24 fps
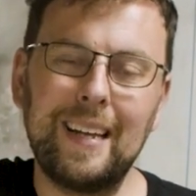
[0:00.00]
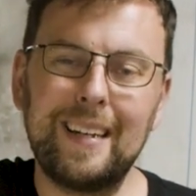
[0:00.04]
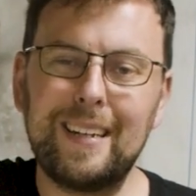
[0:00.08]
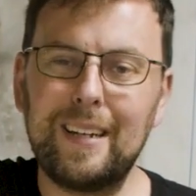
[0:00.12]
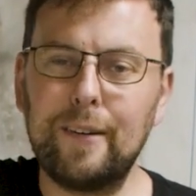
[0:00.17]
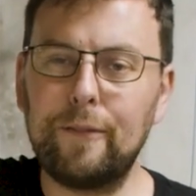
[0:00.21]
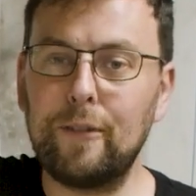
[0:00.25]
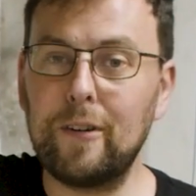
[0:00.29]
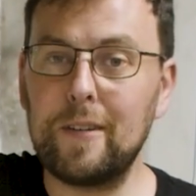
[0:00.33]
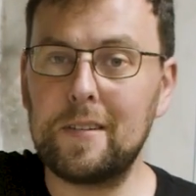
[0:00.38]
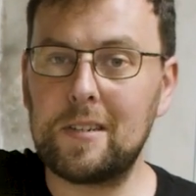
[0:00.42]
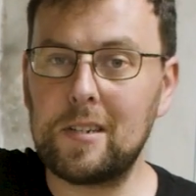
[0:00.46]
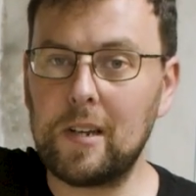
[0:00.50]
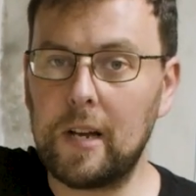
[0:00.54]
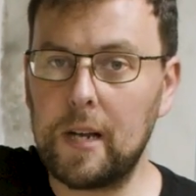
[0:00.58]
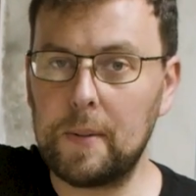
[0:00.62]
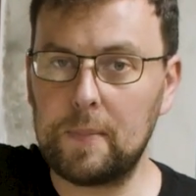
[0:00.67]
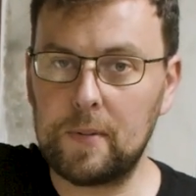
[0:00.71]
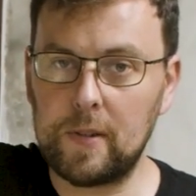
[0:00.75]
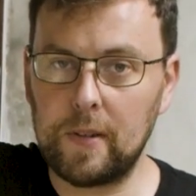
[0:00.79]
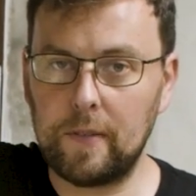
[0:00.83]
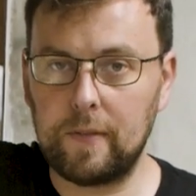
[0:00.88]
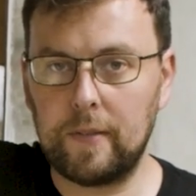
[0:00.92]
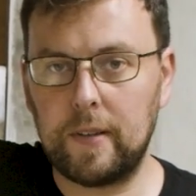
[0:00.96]
different
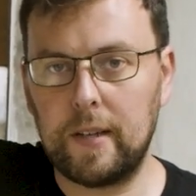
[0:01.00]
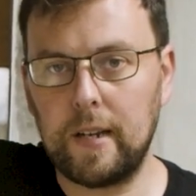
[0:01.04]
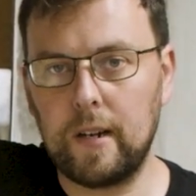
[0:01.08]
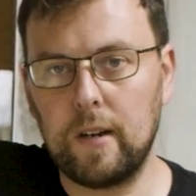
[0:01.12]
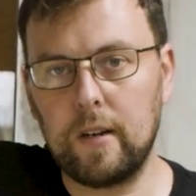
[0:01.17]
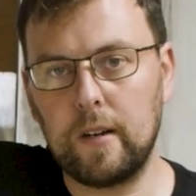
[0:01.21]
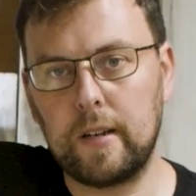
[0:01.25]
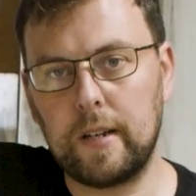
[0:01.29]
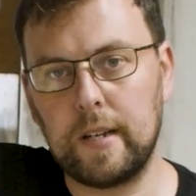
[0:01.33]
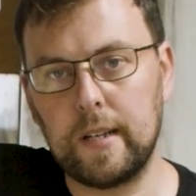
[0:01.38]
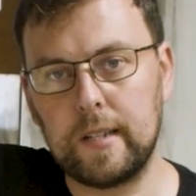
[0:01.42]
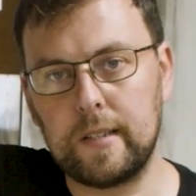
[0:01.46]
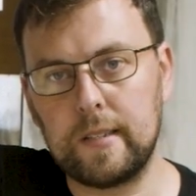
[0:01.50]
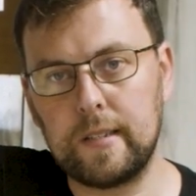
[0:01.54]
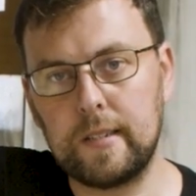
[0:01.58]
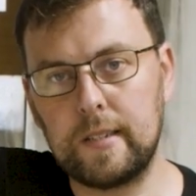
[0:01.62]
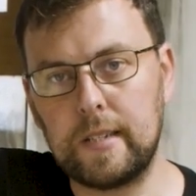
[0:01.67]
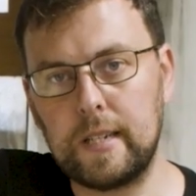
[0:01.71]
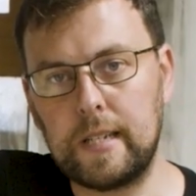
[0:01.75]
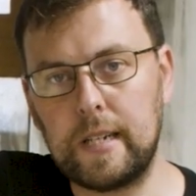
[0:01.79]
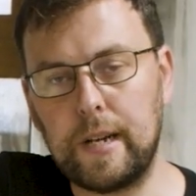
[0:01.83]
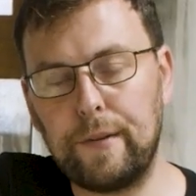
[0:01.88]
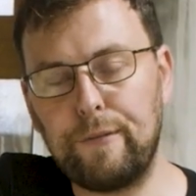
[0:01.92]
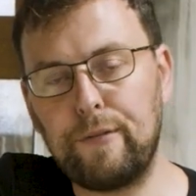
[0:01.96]
types of gear kits,
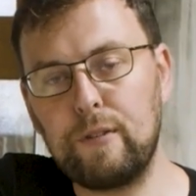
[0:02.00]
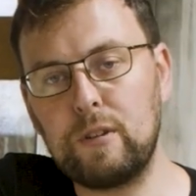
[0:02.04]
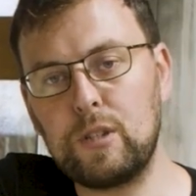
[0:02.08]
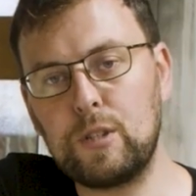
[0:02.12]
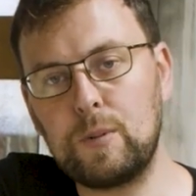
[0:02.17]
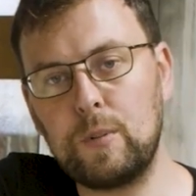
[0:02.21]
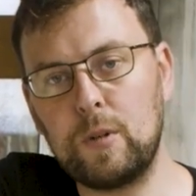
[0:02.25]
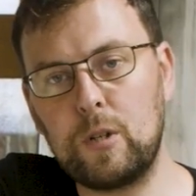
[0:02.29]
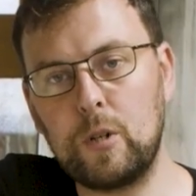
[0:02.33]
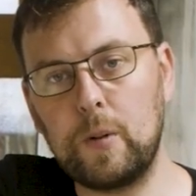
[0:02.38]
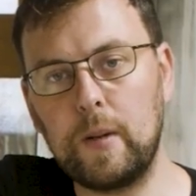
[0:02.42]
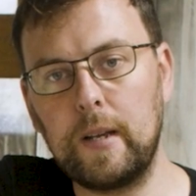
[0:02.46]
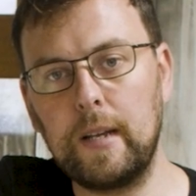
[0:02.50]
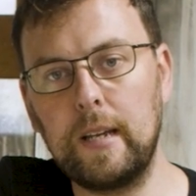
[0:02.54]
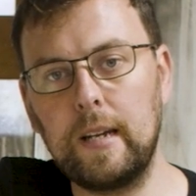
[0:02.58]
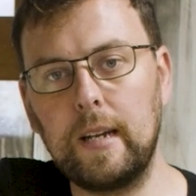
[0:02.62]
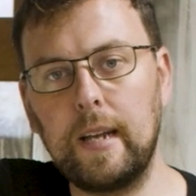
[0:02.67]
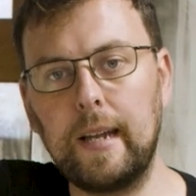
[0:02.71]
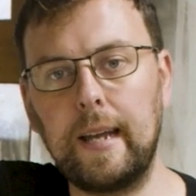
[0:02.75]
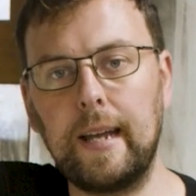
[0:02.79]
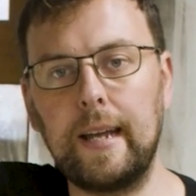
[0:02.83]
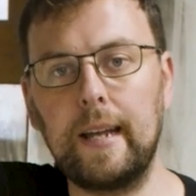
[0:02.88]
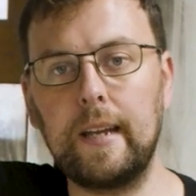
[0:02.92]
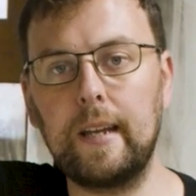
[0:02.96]
the difference
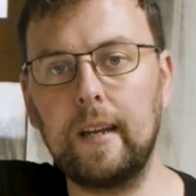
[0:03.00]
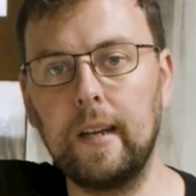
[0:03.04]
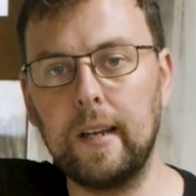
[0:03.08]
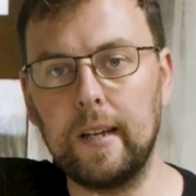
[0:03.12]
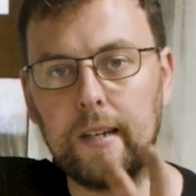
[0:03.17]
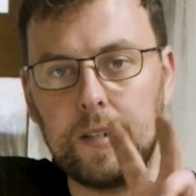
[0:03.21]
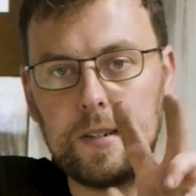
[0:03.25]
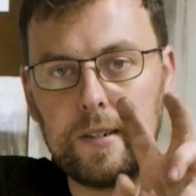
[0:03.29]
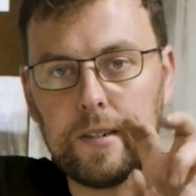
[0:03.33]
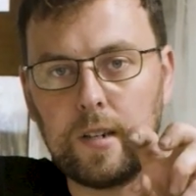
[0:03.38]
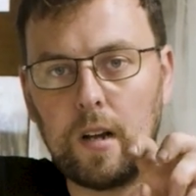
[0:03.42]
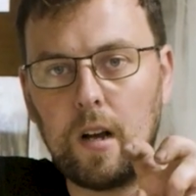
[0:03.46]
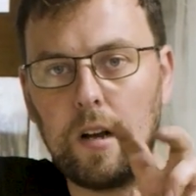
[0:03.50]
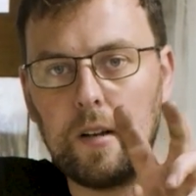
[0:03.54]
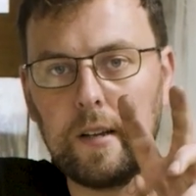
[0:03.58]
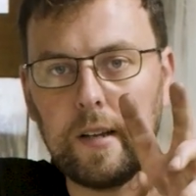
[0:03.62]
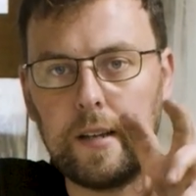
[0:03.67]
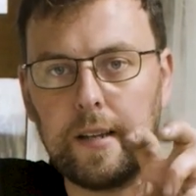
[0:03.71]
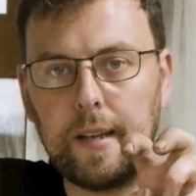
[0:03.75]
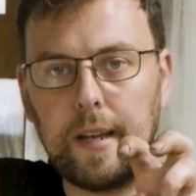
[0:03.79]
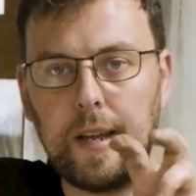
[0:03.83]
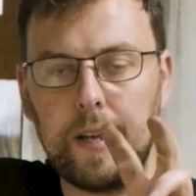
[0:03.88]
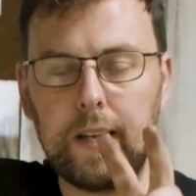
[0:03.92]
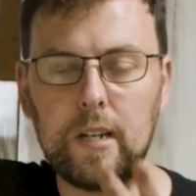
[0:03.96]
between a dog
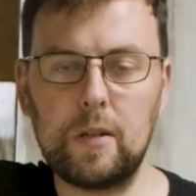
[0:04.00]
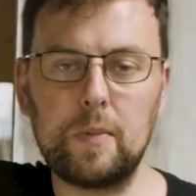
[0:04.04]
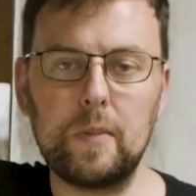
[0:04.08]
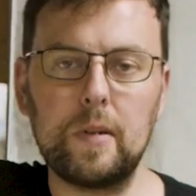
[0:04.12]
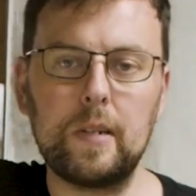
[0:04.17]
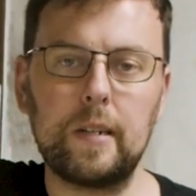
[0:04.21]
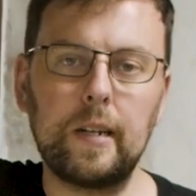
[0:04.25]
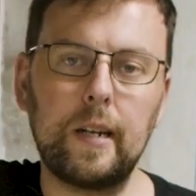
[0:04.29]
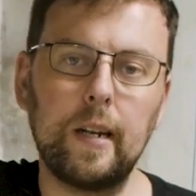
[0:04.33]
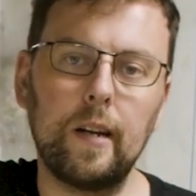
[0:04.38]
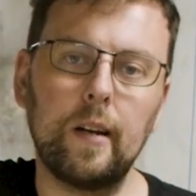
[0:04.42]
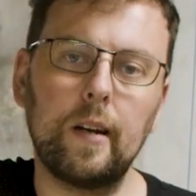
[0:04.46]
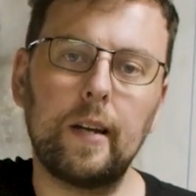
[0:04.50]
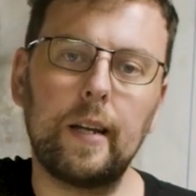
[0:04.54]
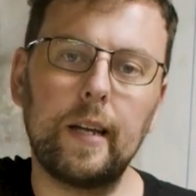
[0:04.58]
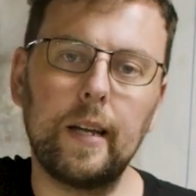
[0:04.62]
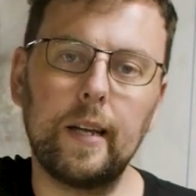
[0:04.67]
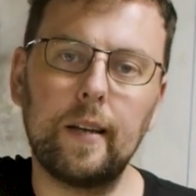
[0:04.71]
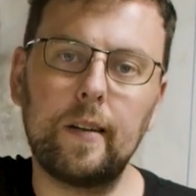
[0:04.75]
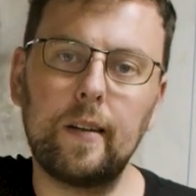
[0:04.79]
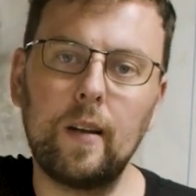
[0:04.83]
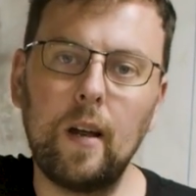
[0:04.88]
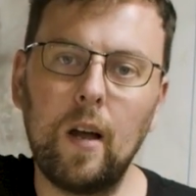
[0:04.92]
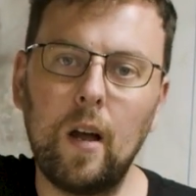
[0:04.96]
engagement gear
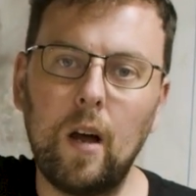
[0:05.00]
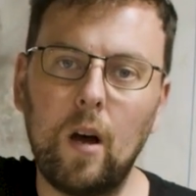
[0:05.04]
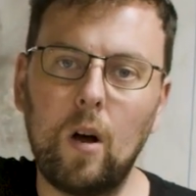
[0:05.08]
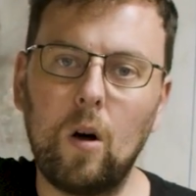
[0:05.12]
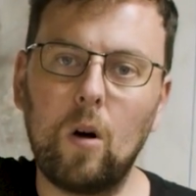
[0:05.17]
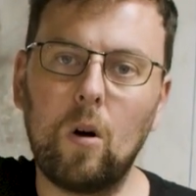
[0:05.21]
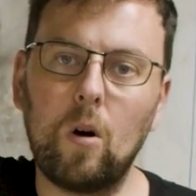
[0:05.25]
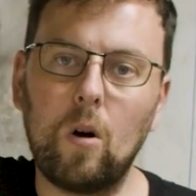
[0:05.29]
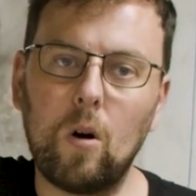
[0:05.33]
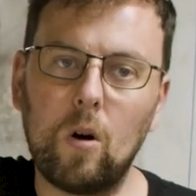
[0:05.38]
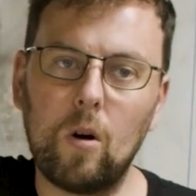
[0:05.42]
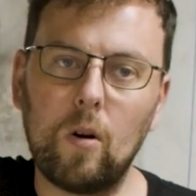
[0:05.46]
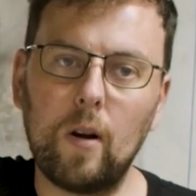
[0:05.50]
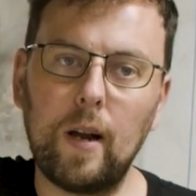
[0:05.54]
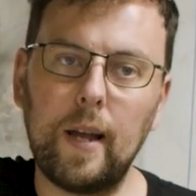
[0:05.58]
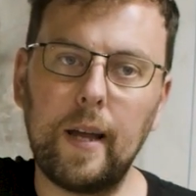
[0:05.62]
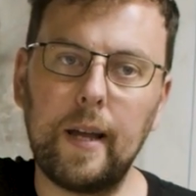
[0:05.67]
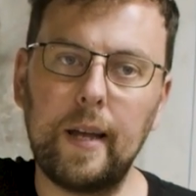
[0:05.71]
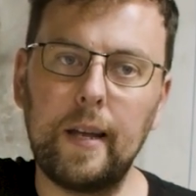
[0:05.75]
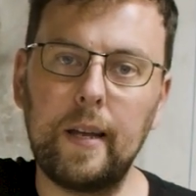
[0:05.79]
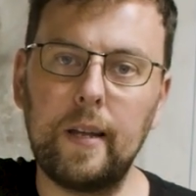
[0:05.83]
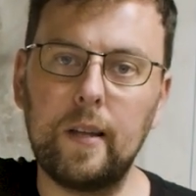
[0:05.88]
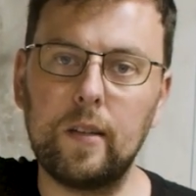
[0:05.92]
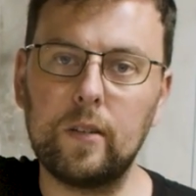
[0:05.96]
kit or
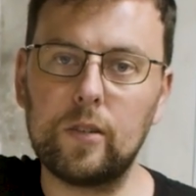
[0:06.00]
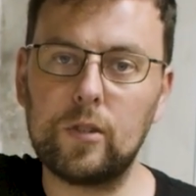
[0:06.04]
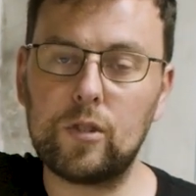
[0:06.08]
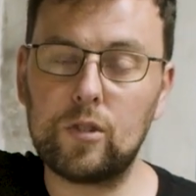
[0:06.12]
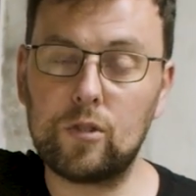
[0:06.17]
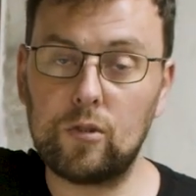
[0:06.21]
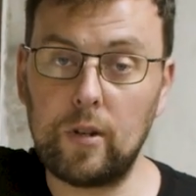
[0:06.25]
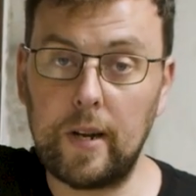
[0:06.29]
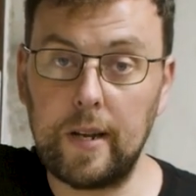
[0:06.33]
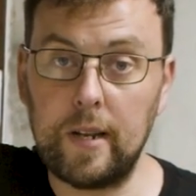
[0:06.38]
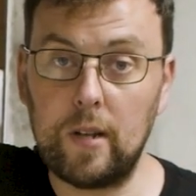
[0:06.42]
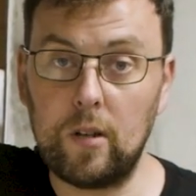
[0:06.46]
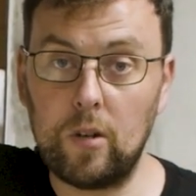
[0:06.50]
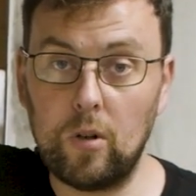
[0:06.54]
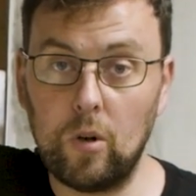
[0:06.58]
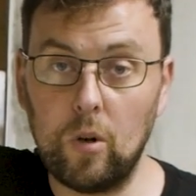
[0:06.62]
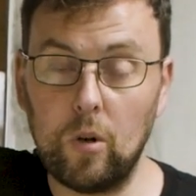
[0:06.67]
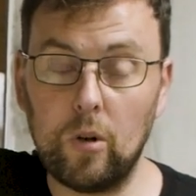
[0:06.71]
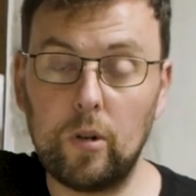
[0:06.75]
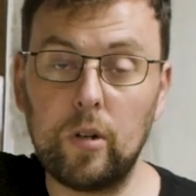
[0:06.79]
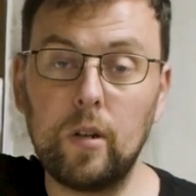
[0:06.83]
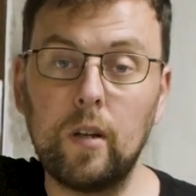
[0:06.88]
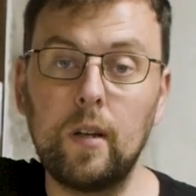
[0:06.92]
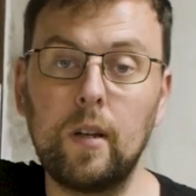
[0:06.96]
a straight
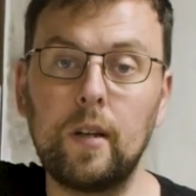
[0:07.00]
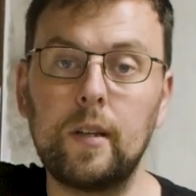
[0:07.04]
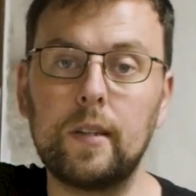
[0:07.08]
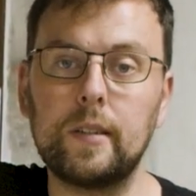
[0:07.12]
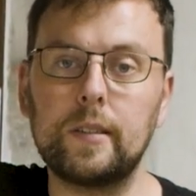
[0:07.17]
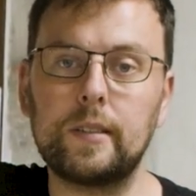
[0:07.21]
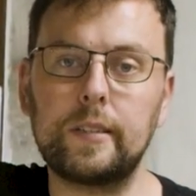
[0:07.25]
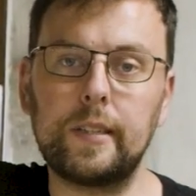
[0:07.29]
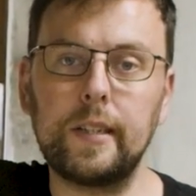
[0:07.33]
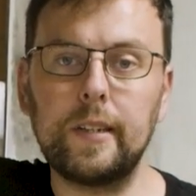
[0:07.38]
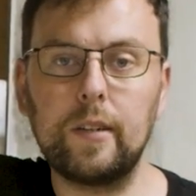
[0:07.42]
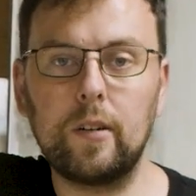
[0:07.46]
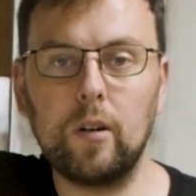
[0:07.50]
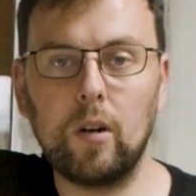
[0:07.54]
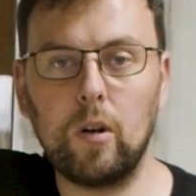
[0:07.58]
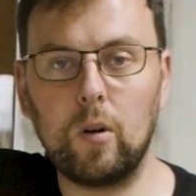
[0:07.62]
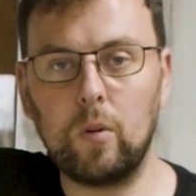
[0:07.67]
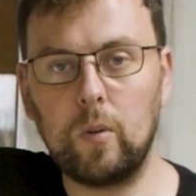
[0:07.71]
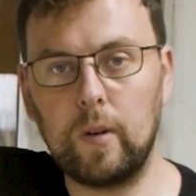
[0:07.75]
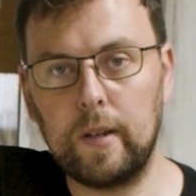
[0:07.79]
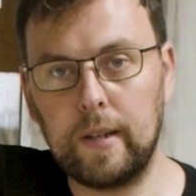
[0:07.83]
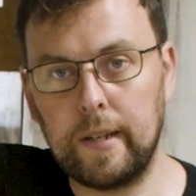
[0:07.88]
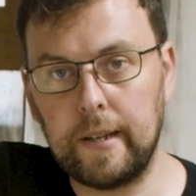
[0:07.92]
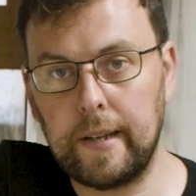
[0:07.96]
cut
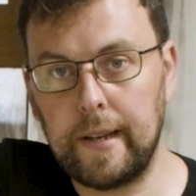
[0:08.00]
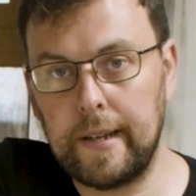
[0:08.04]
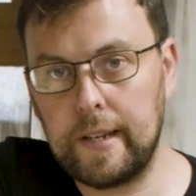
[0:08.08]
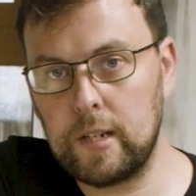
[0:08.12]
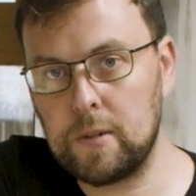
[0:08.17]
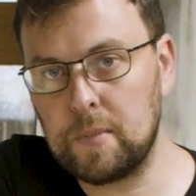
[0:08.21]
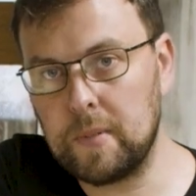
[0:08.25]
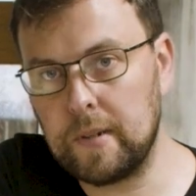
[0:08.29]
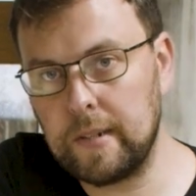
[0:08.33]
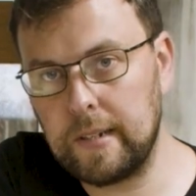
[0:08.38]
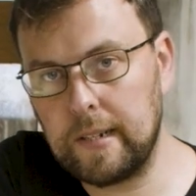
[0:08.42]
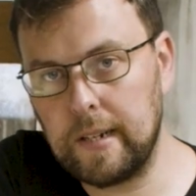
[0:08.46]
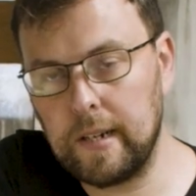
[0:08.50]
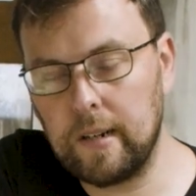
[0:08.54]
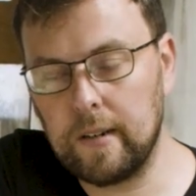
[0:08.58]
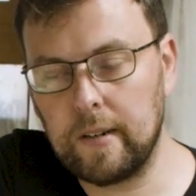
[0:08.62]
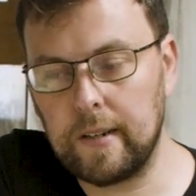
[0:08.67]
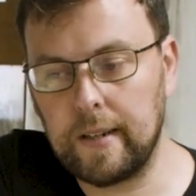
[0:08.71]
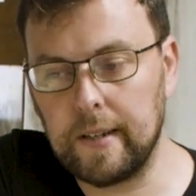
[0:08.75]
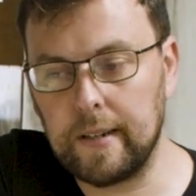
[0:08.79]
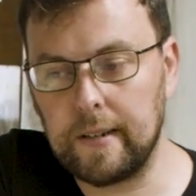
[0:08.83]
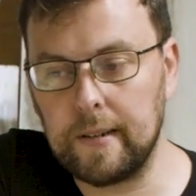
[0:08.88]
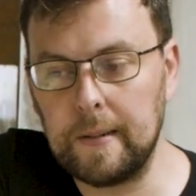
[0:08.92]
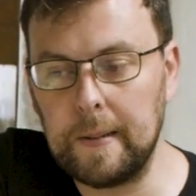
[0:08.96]
synchro engagement gear
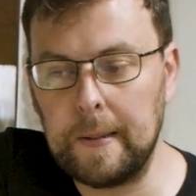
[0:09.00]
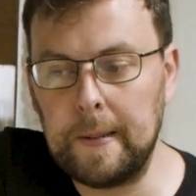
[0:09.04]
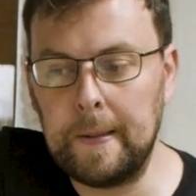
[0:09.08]
kit,